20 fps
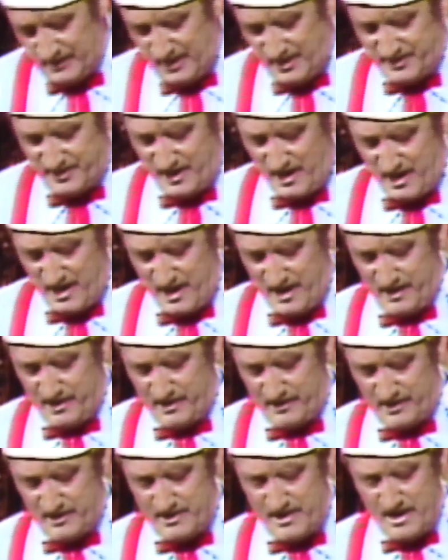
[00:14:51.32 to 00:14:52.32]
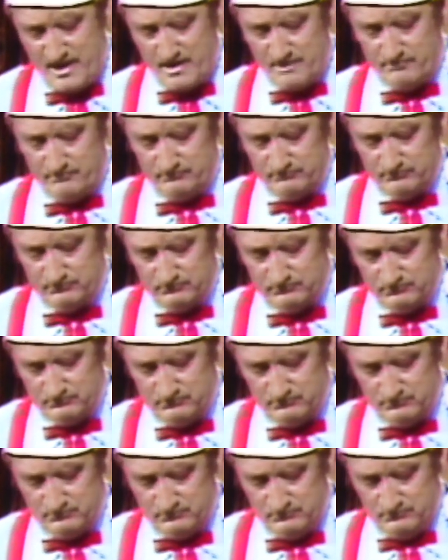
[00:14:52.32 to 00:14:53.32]
He said, I ain't going to did it.
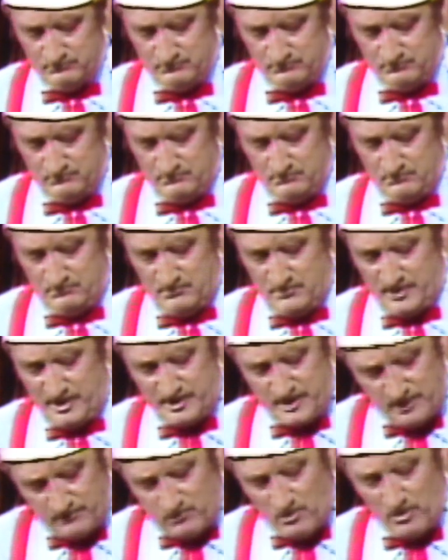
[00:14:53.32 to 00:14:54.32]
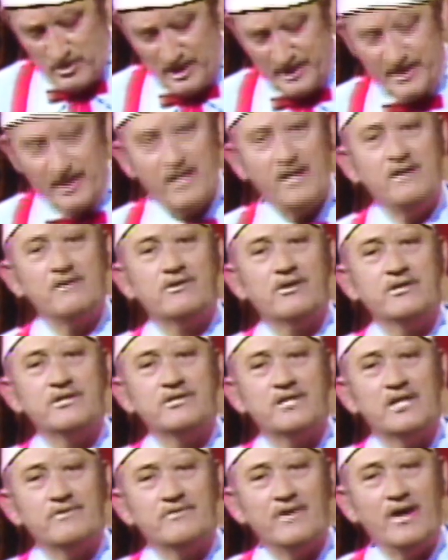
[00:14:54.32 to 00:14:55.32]
He said, just walk out there and turn
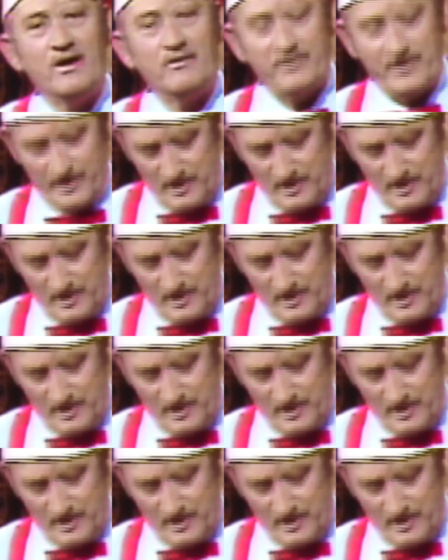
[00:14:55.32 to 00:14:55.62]
yourself around when